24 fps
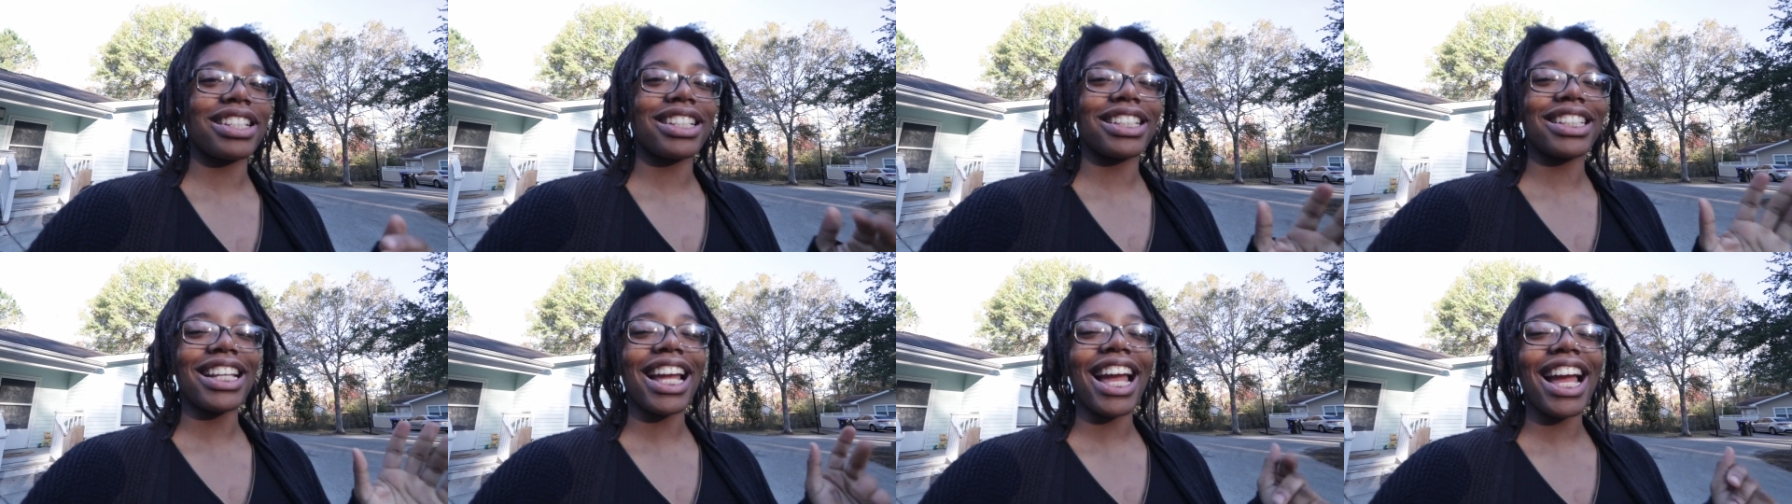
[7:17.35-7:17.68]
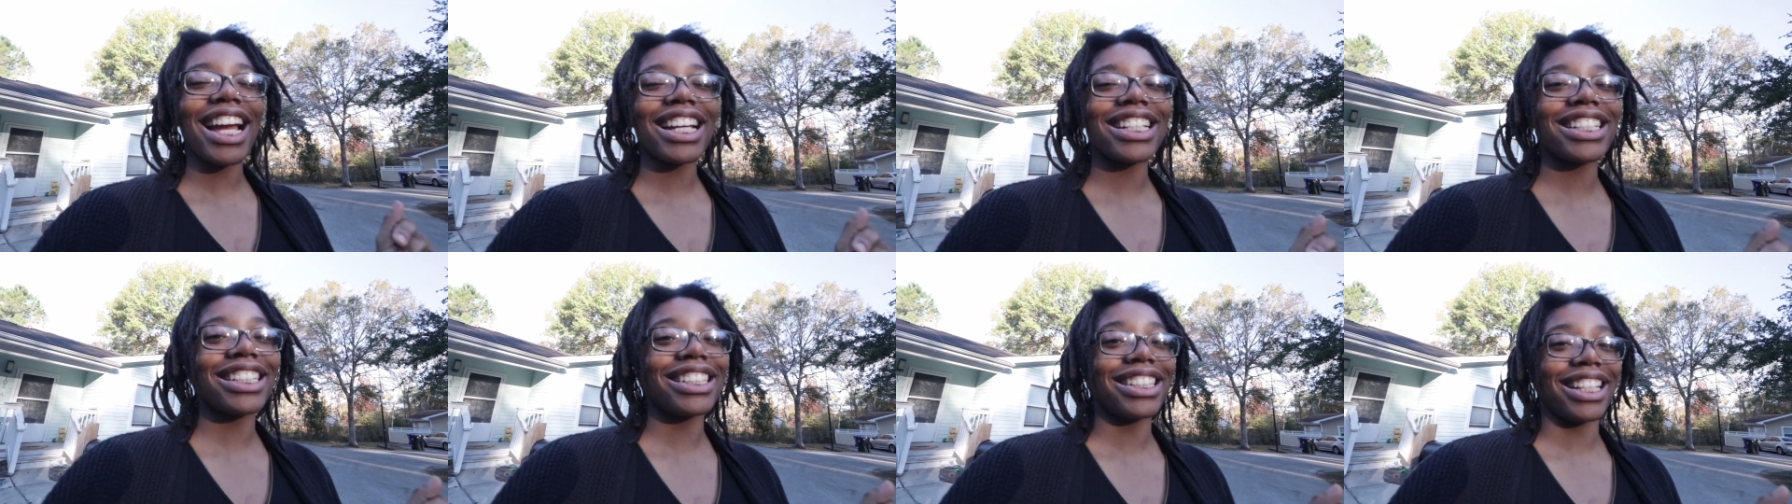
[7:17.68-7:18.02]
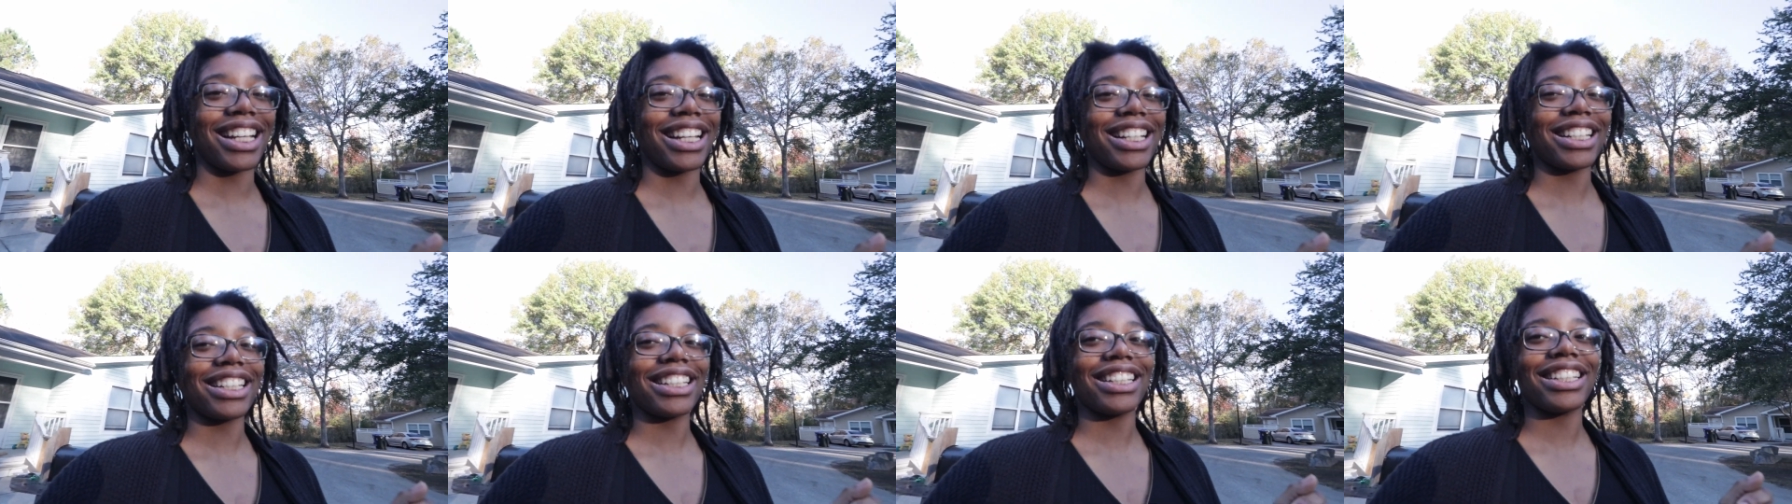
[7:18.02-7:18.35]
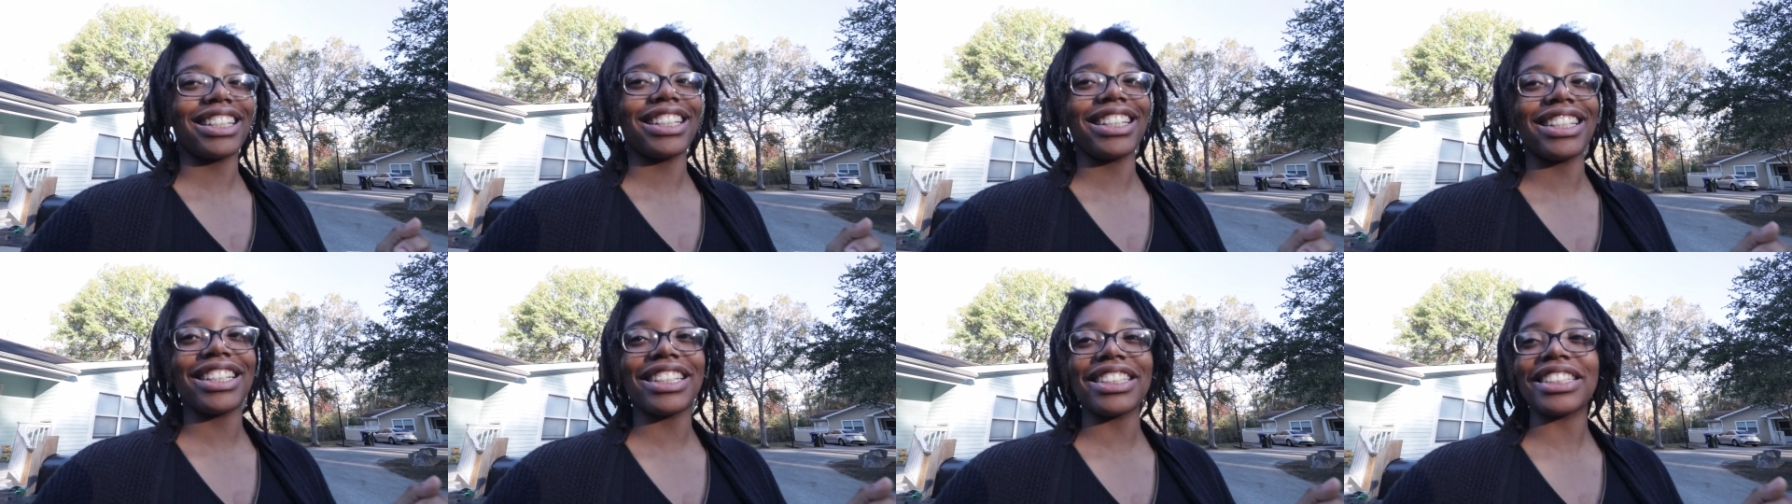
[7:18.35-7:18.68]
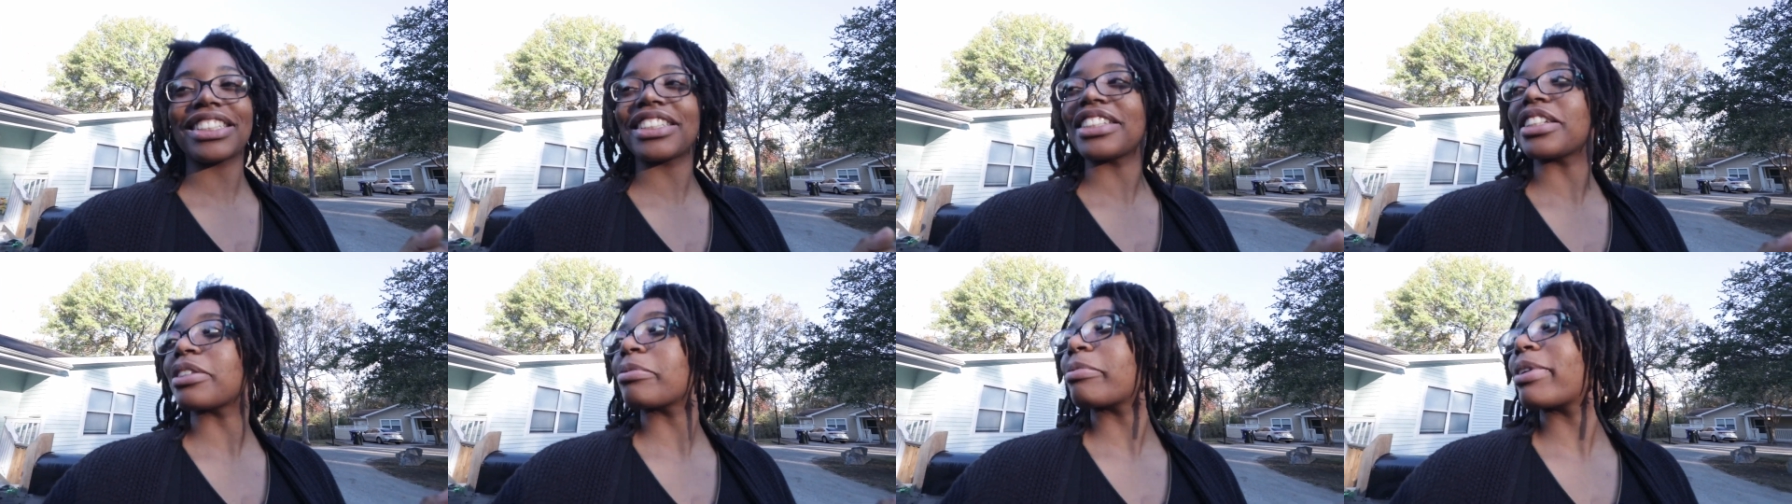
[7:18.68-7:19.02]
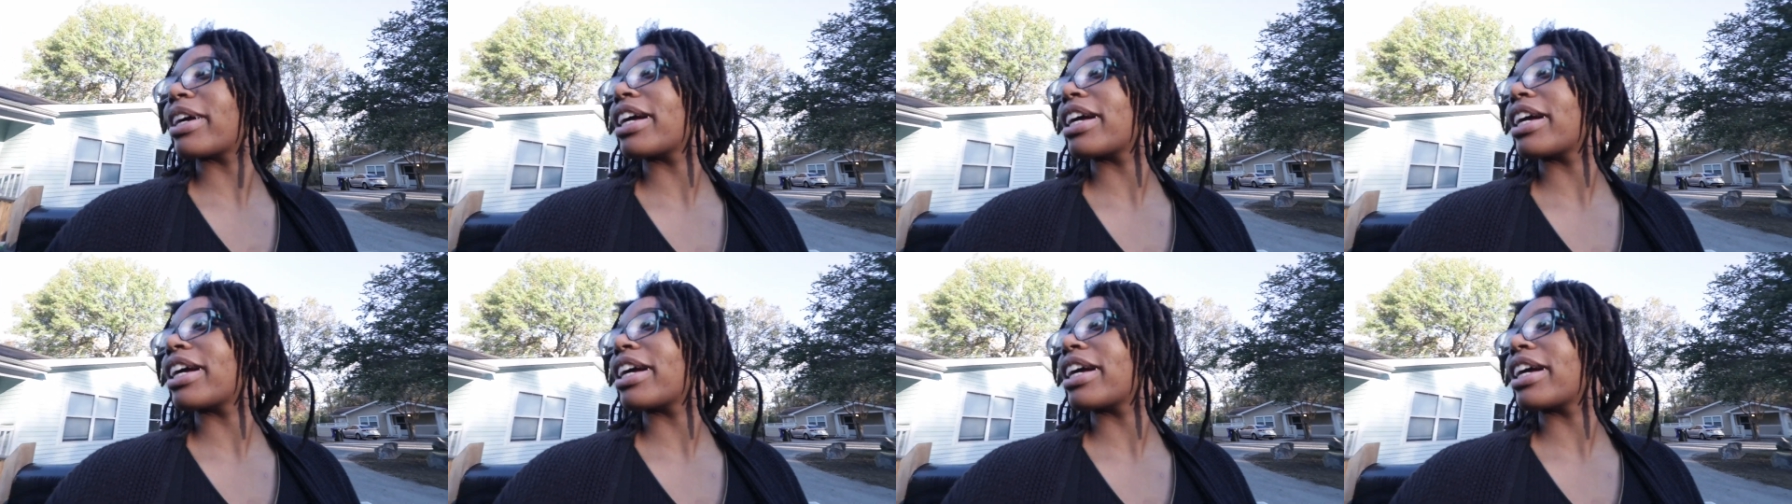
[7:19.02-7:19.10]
because I actually like it. It doesn't look